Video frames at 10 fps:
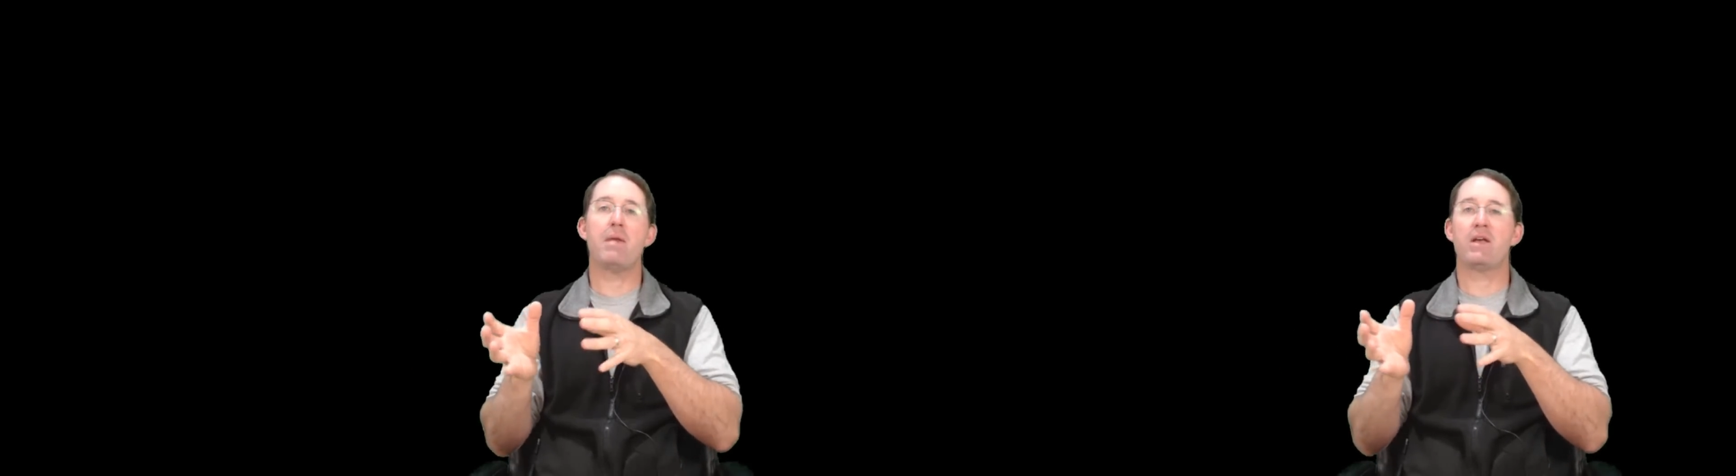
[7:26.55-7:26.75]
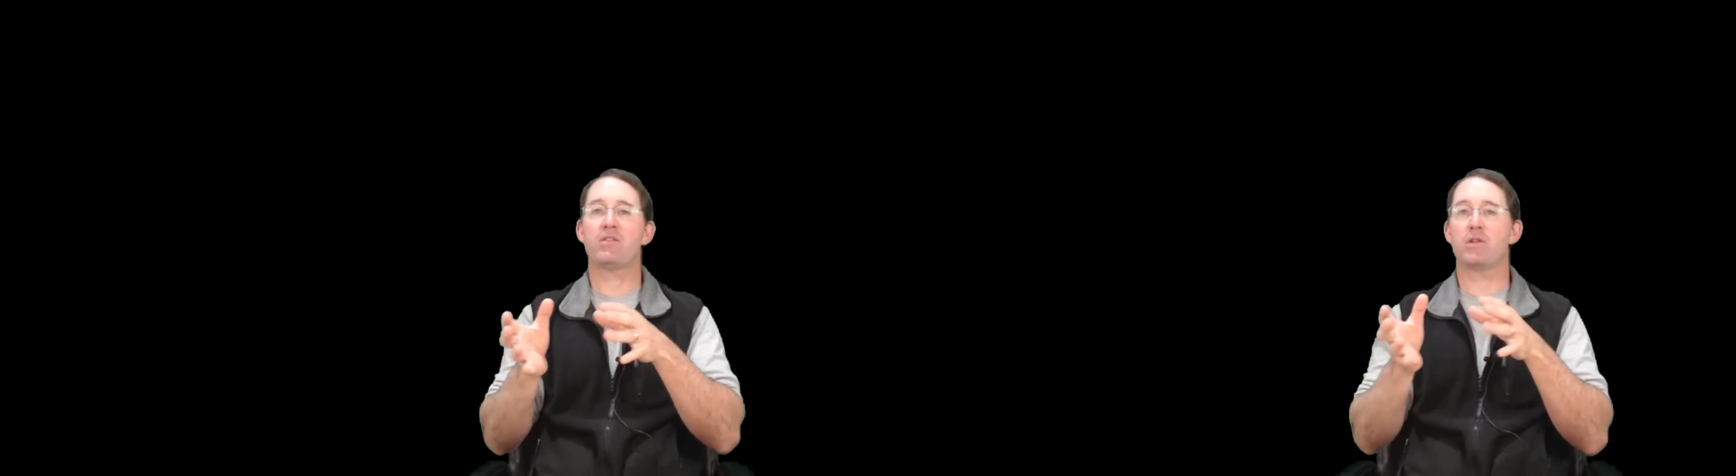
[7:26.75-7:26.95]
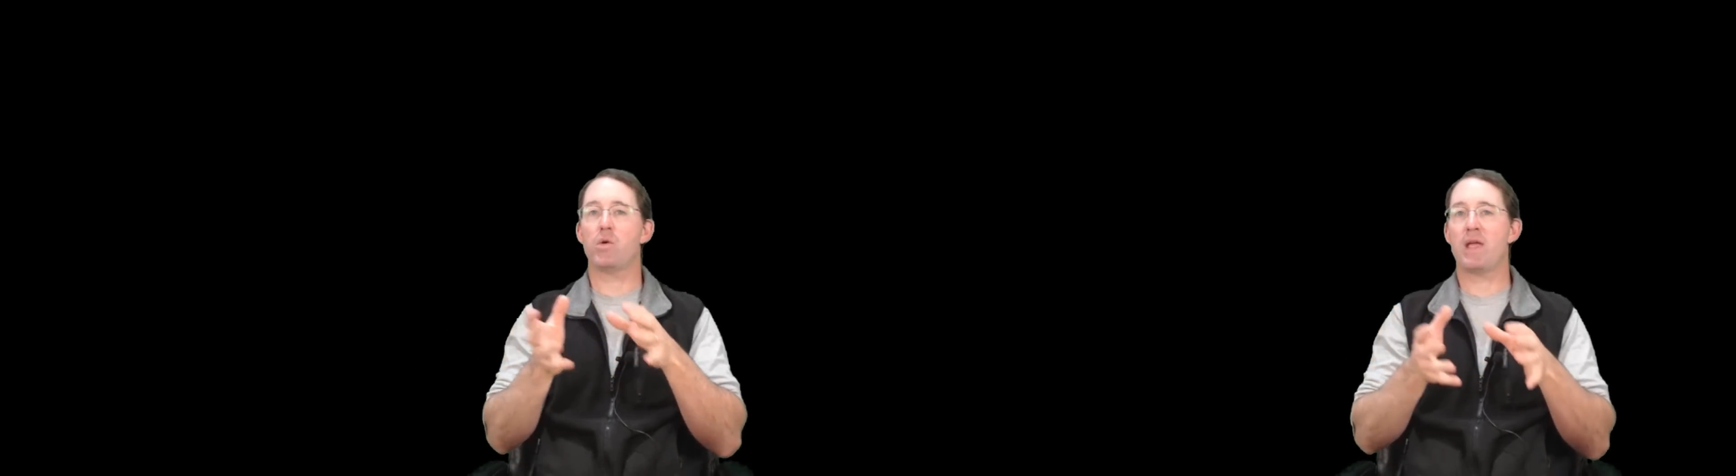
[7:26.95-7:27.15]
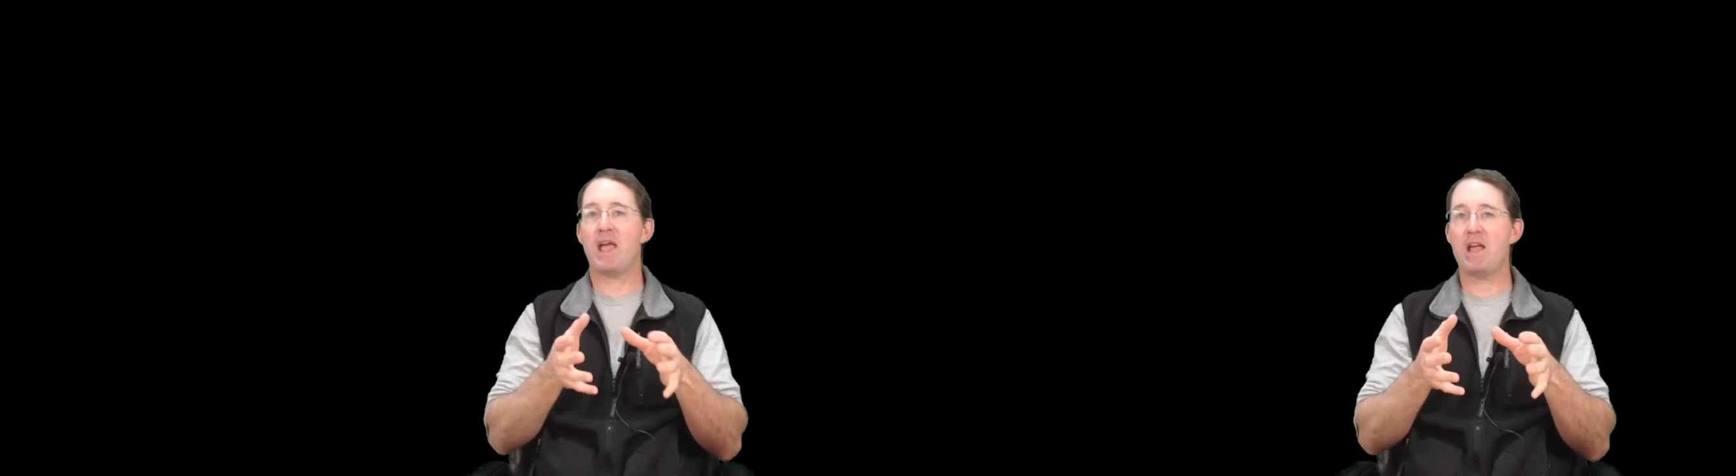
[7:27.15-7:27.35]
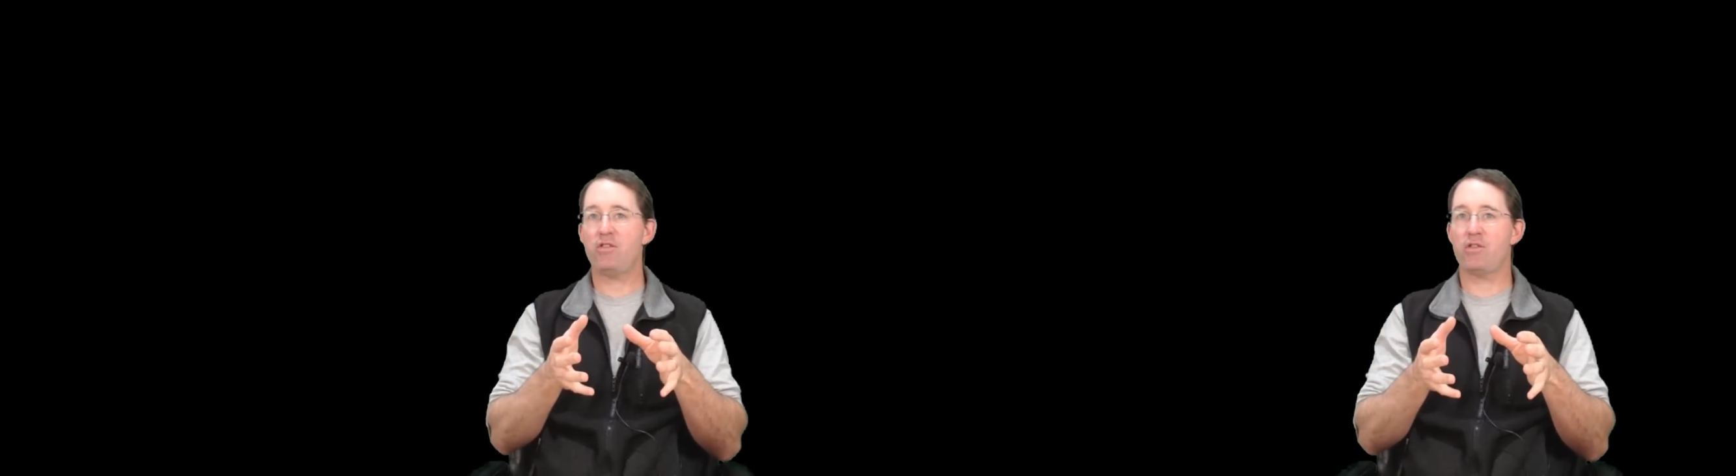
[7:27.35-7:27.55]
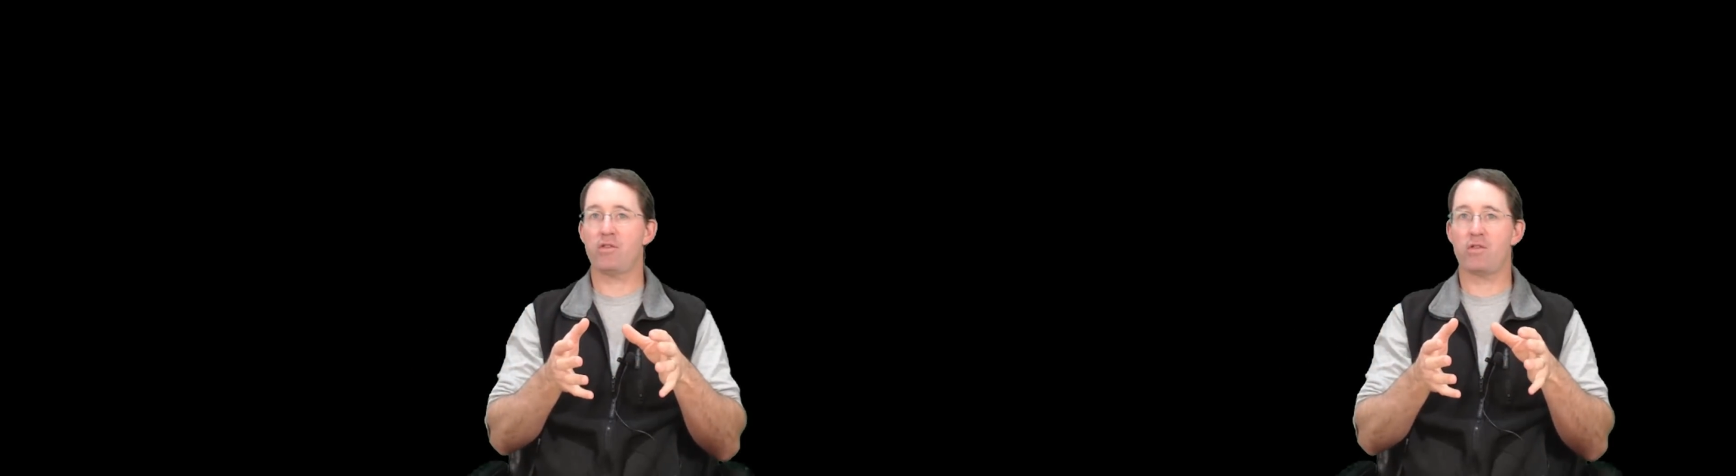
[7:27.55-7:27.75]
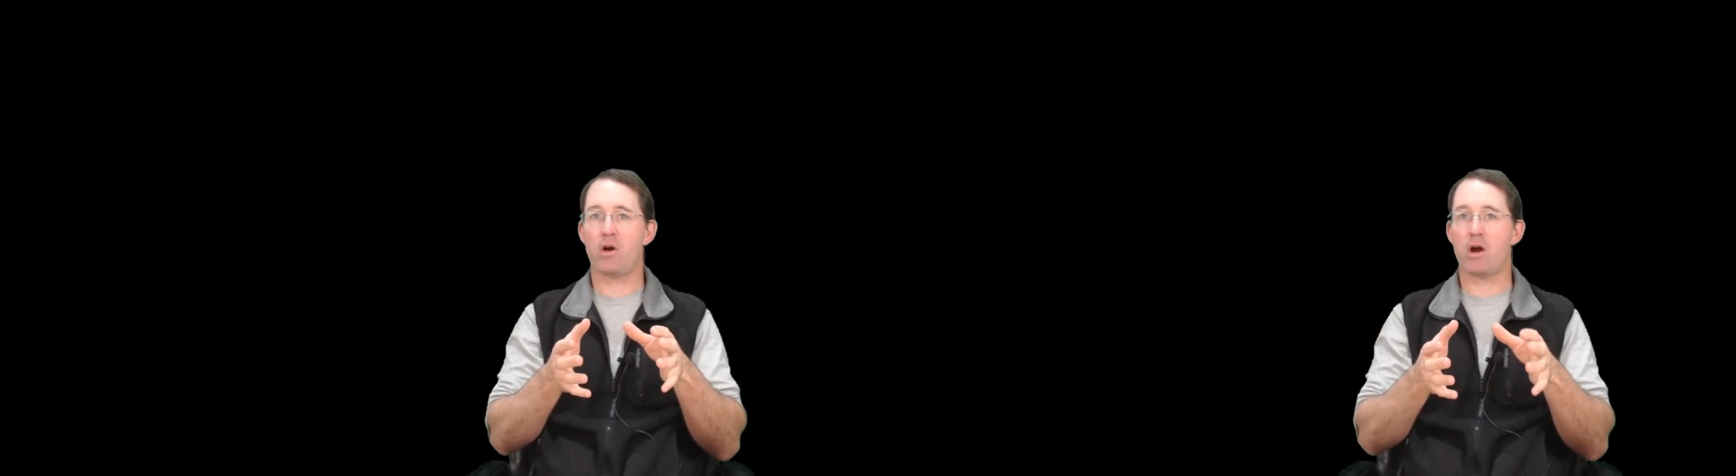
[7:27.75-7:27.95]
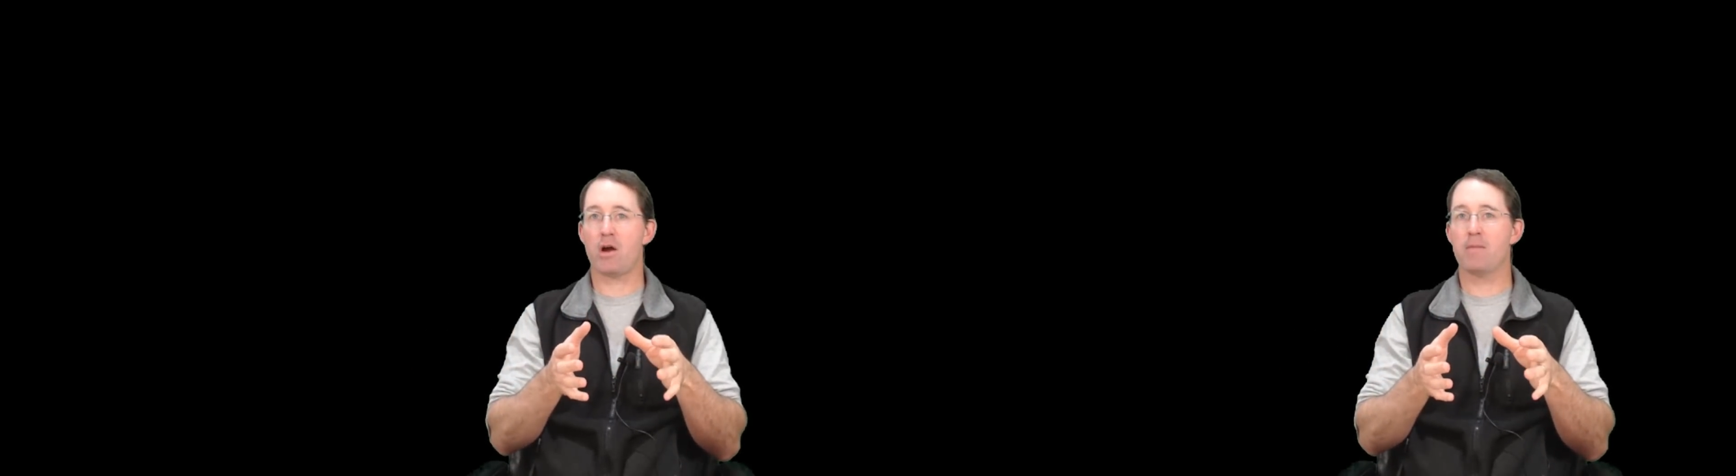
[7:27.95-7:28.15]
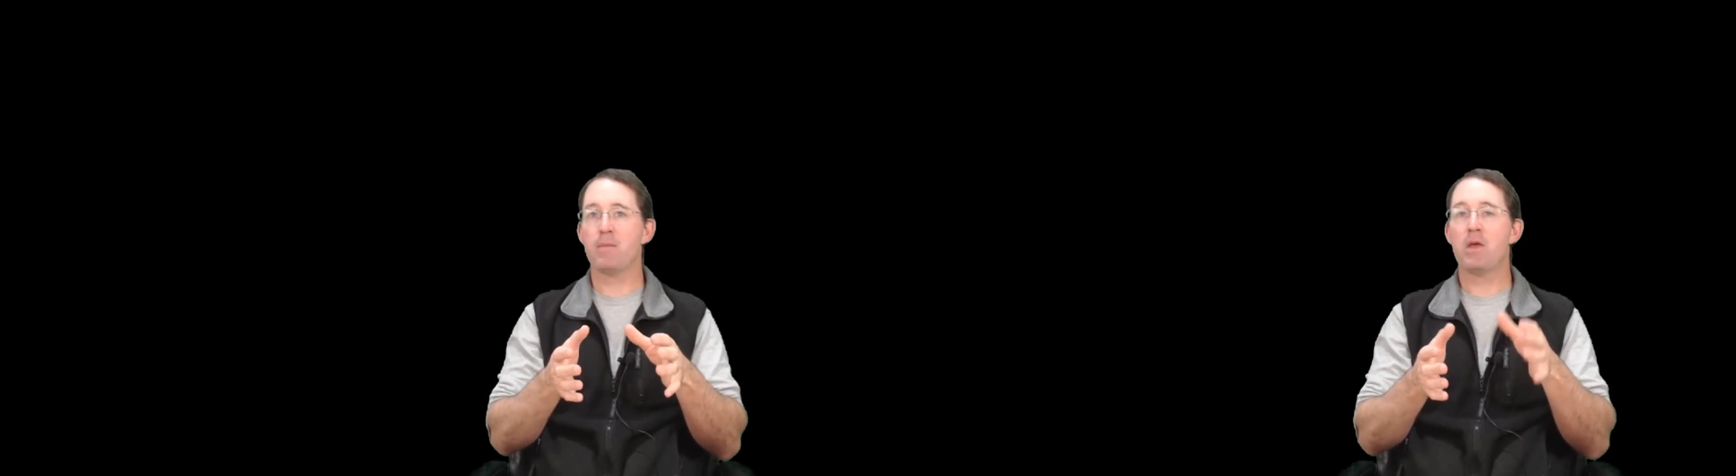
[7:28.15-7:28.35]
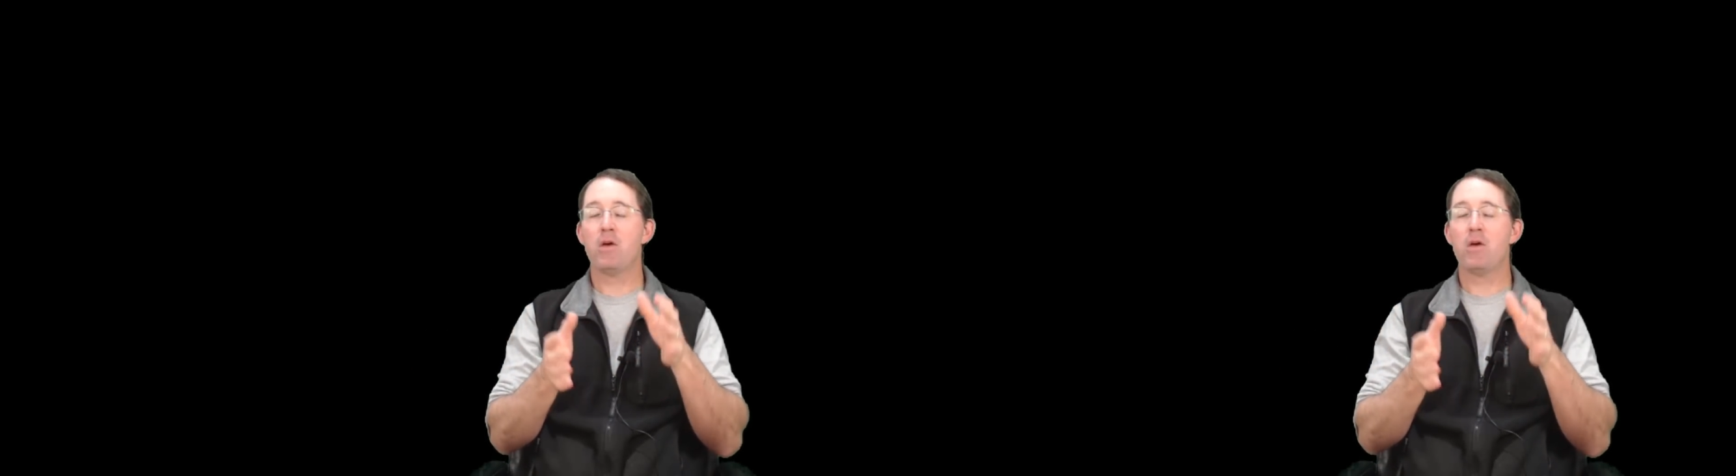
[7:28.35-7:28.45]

best locations are